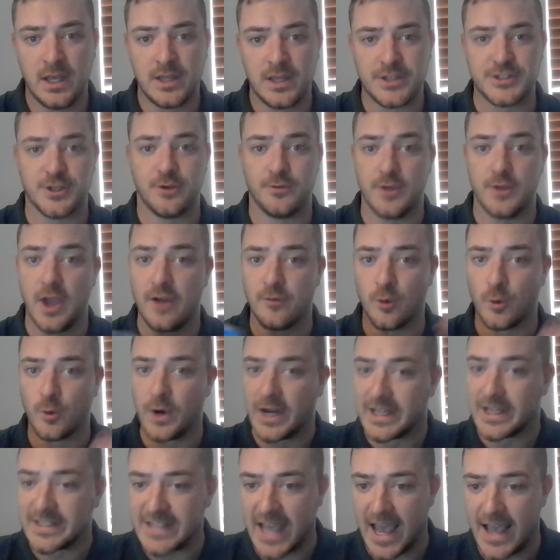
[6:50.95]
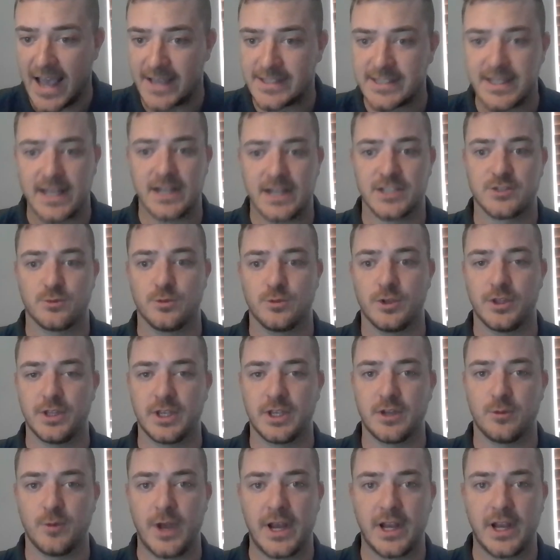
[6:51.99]
So if you ever want to test, that is a really
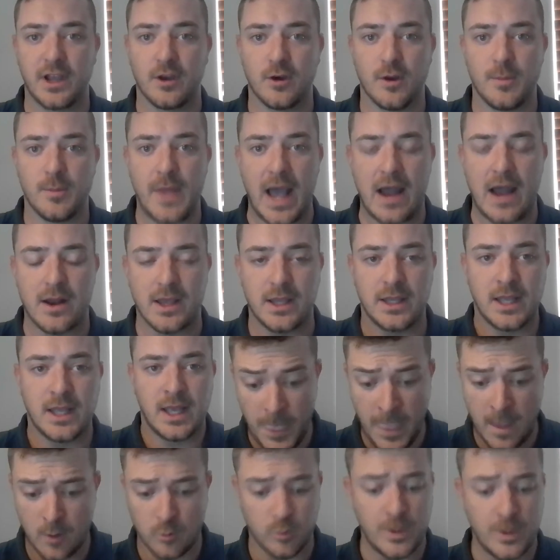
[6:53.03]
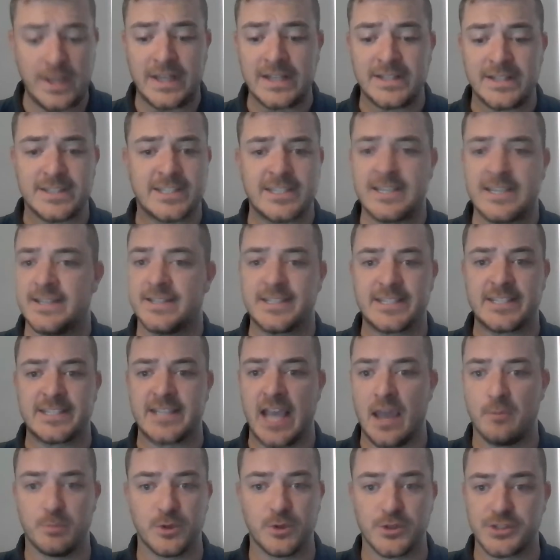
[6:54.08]
good way to go about it. We can send
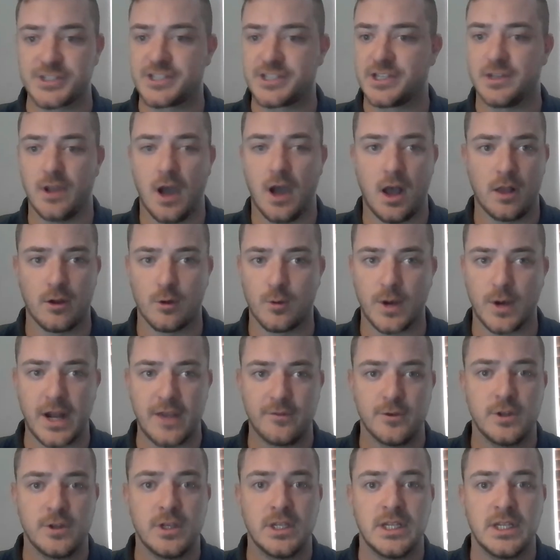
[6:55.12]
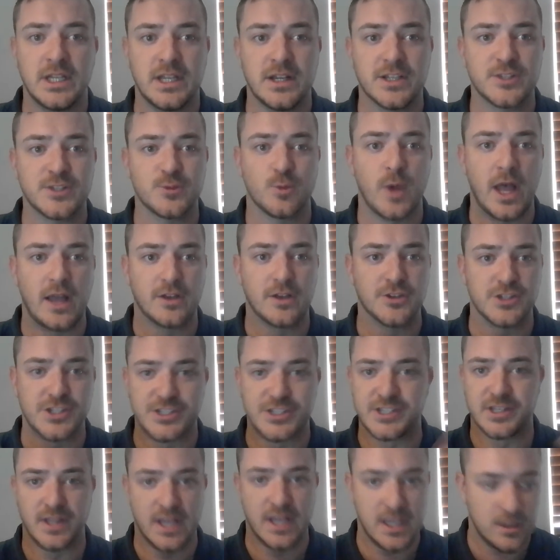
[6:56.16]
samples to y'all or whatever you need as well,
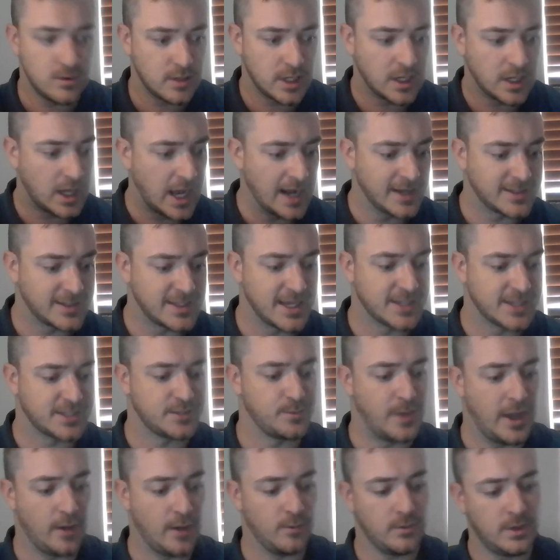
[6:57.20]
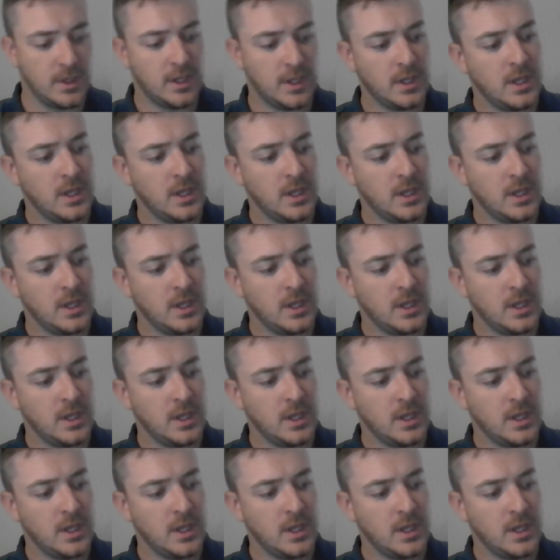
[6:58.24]
just so that you can kind of test them out.